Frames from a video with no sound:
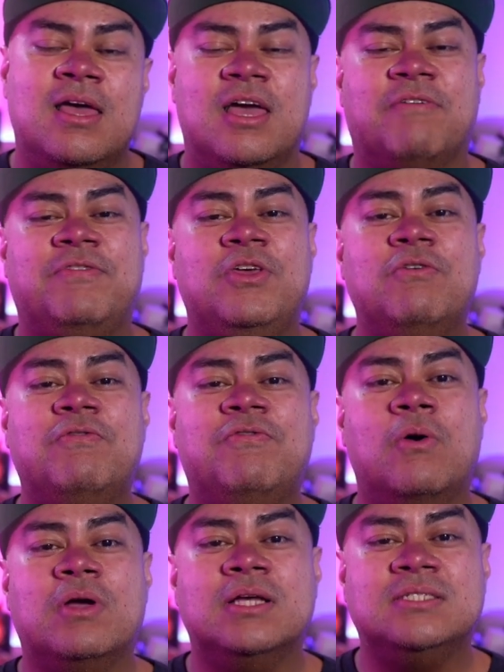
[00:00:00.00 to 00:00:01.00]
If you
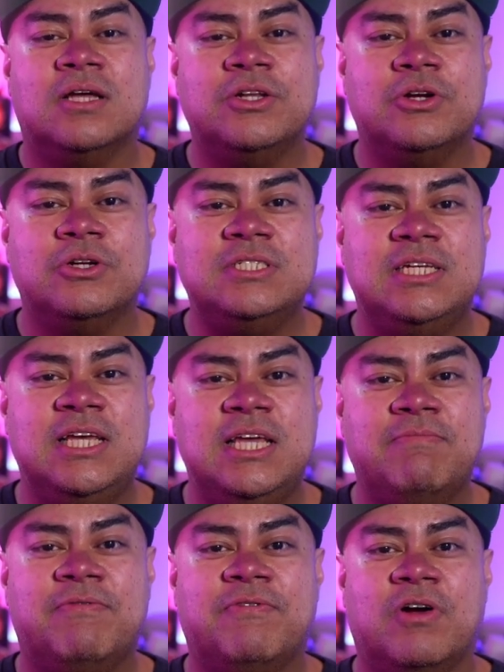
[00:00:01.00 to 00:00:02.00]
focus on your
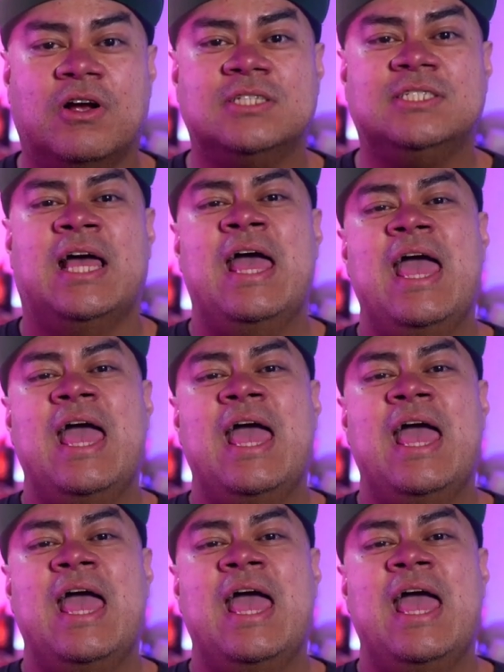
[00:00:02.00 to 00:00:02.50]
team first